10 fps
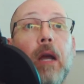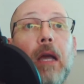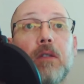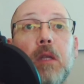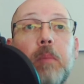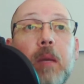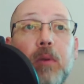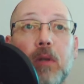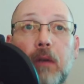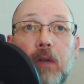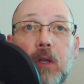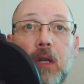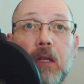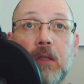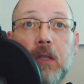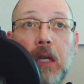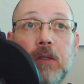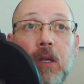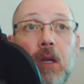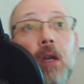or as the people of the United
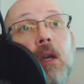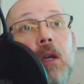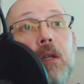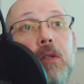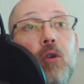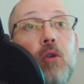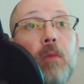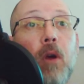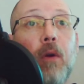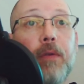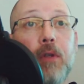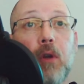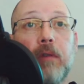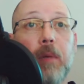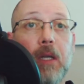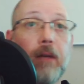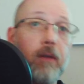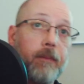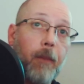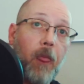States, to whom the oaths could have been
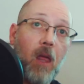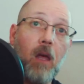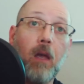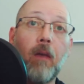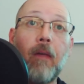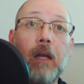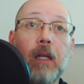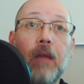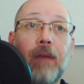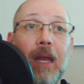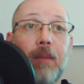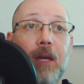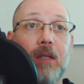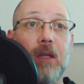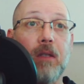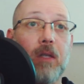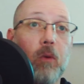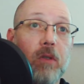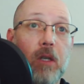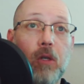given. If anybody says there
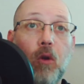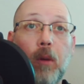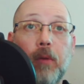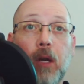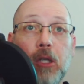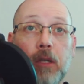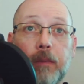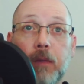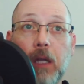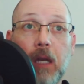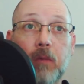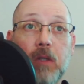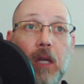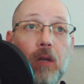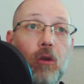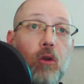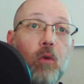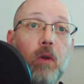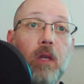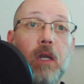was such a corporation, let him state who
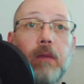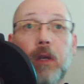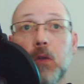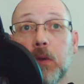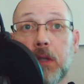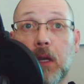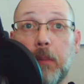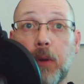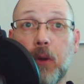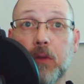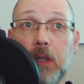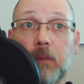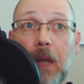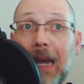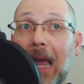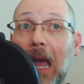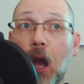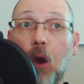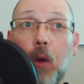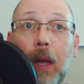were the individuals that composed it, and
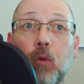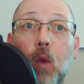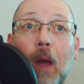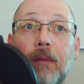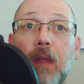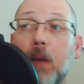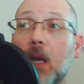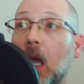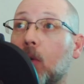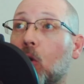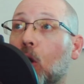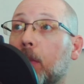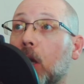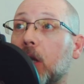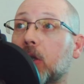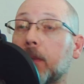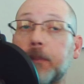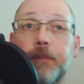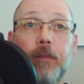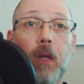how and when they became a corporation.
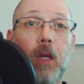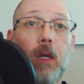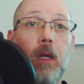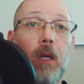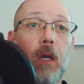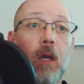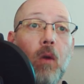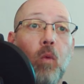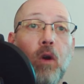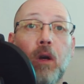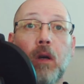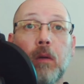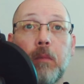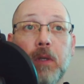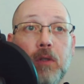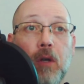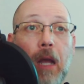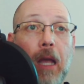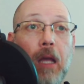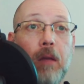Were Mr.
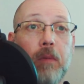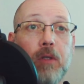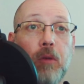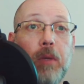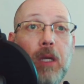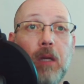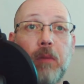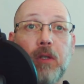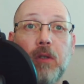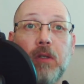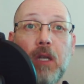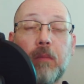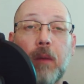A, Mr. B, and Mr. C